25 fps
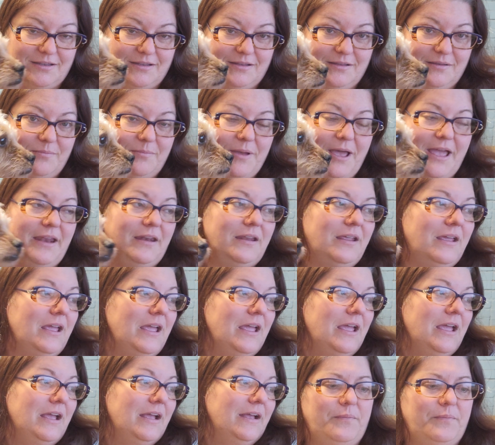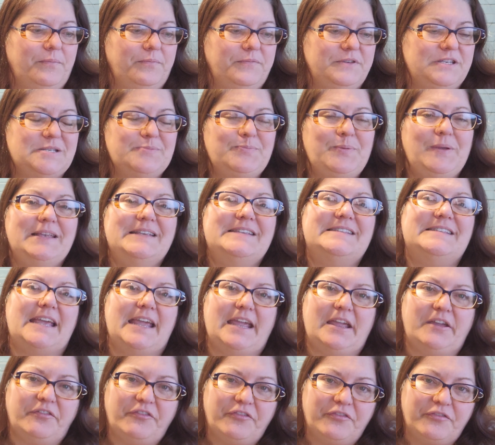But just be
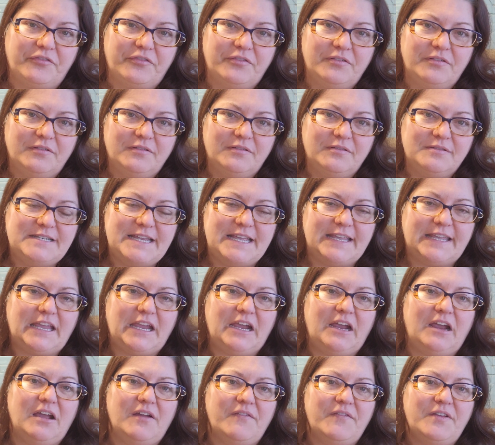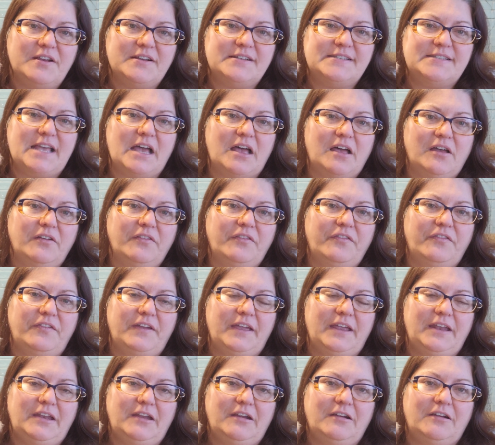safe. Take care of yourself
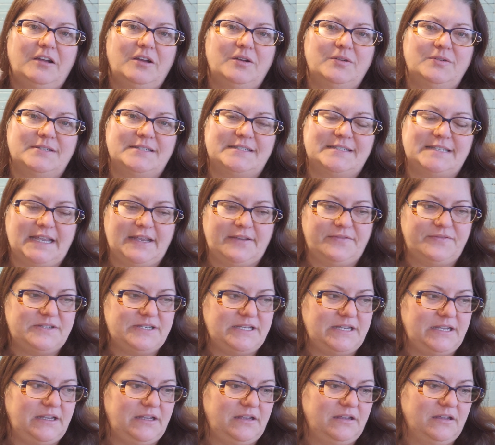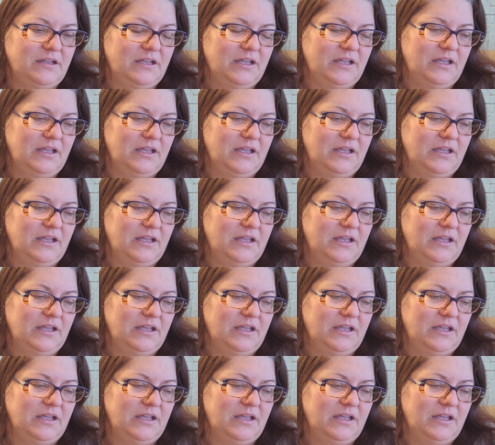and your own safety.